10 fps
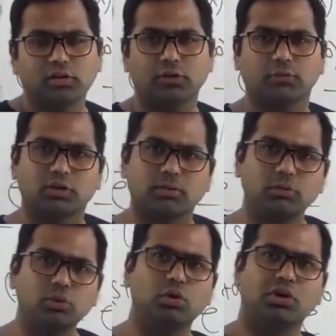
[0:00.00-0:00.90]
Therefore, the
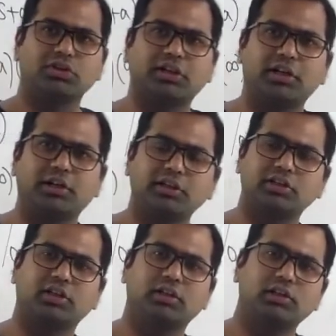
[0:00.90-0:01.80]
blue shaded
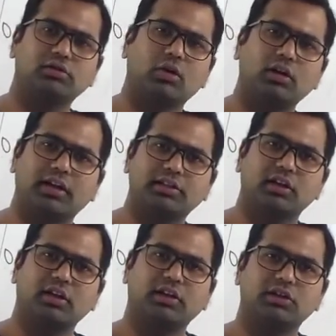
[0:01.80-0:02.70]
region is called as
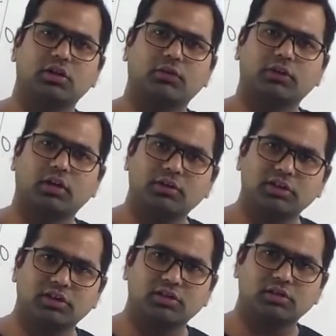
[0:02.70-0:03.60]
region of
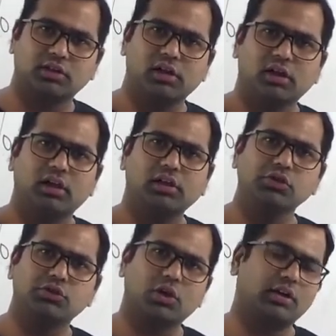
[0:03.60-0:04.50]
convergence.
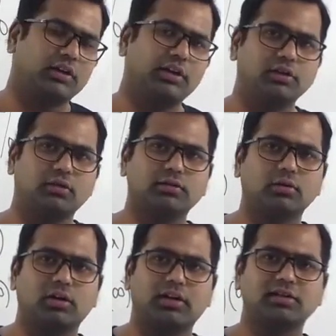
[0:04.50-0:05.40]
In short, it is
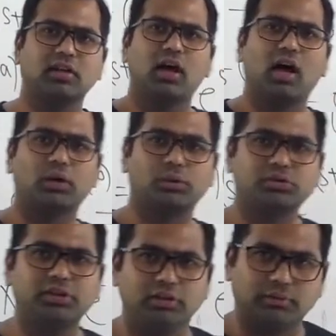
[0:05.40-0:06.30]
also called as ROC.